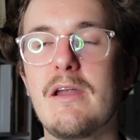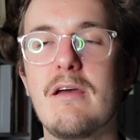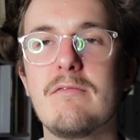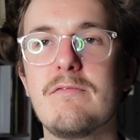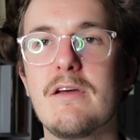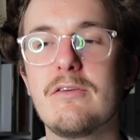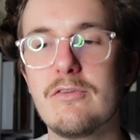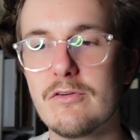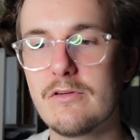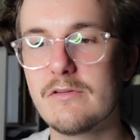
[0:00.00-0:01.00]
Have fun
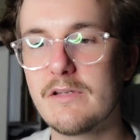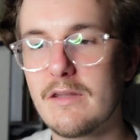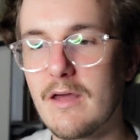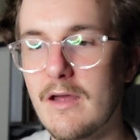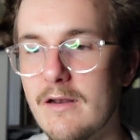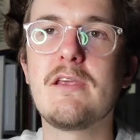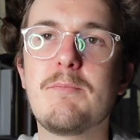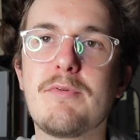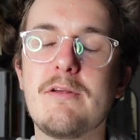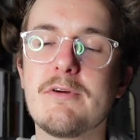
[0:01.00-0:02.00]
Googling that.
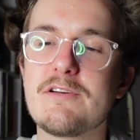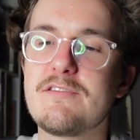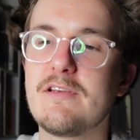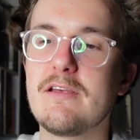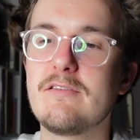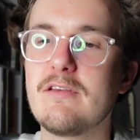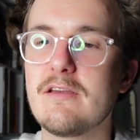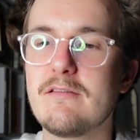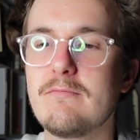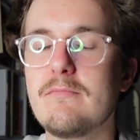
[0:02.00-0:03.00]
It pretty much says
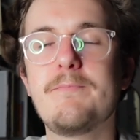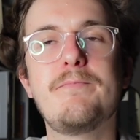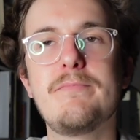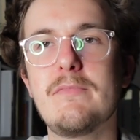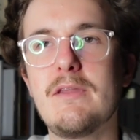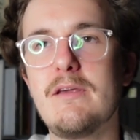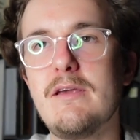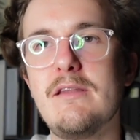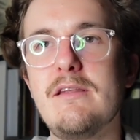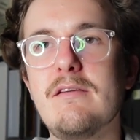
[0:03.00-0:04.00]
that
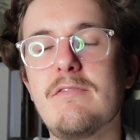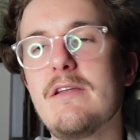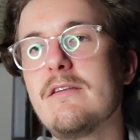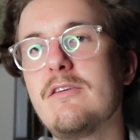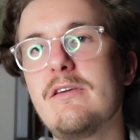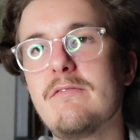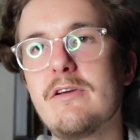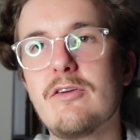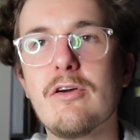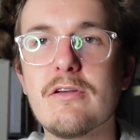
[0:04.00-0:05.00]
in the event that you're
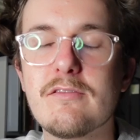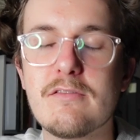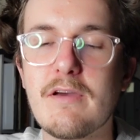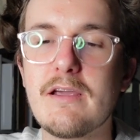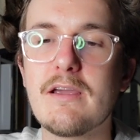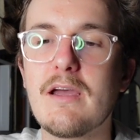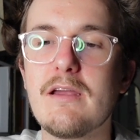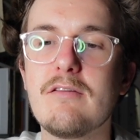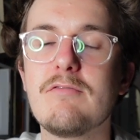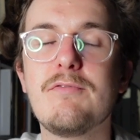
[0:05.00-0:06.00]
giving a notice to
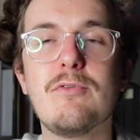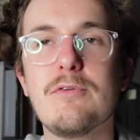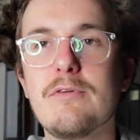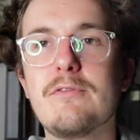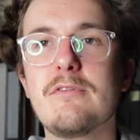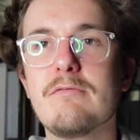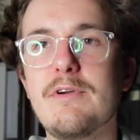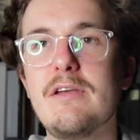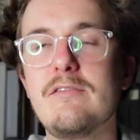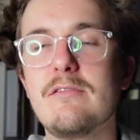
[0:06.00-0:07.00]
vacate for the
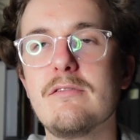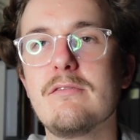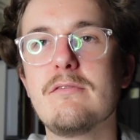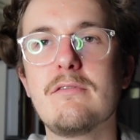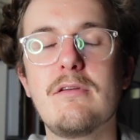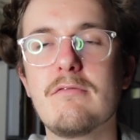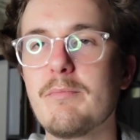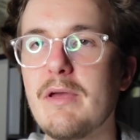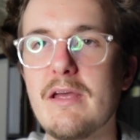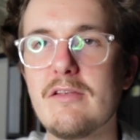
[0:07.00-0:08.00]
reason
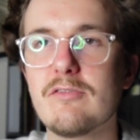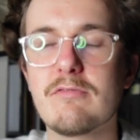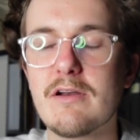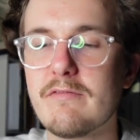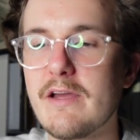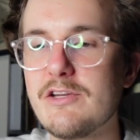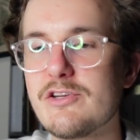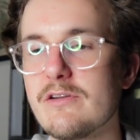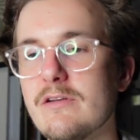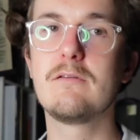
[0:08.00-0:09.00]
repairs or
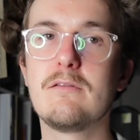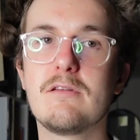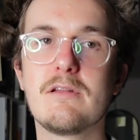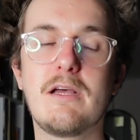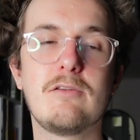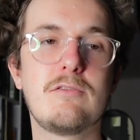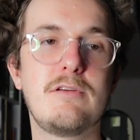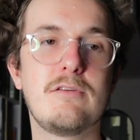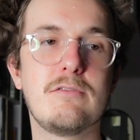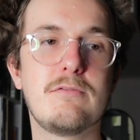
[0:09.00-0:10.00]
renovation, the landlord
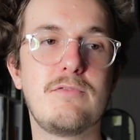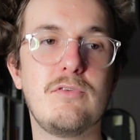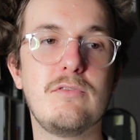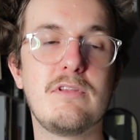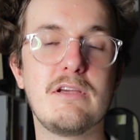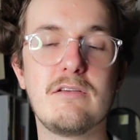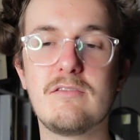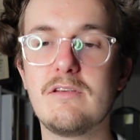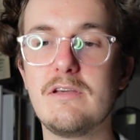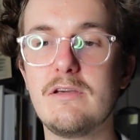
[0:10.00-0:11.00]
can do a few
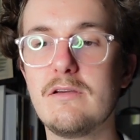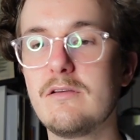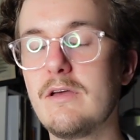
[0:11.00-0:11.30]
things here.